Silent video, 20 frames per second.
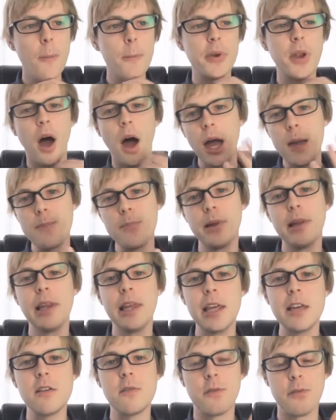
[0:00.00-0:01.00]
But I
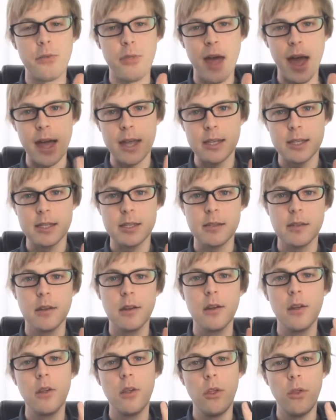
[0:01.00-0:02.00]
believe that
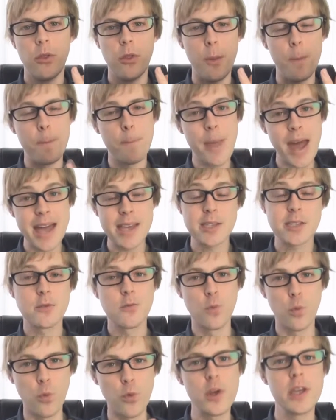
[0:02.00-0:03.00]
the
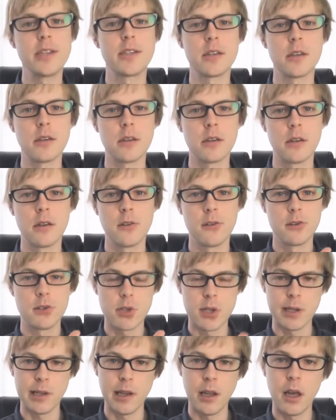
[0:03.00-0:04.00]
best reason
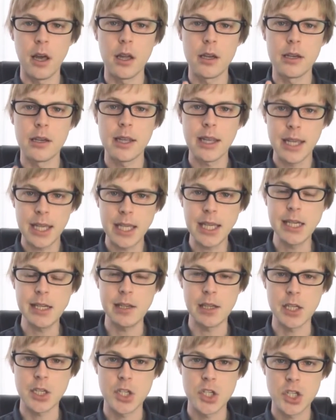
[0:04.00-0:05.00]
to learn
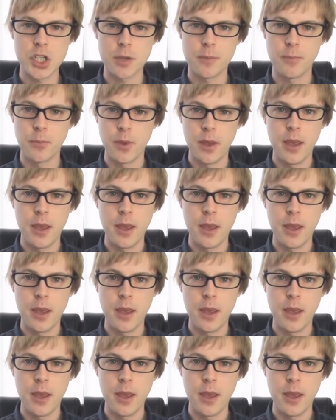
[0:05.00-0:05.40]
English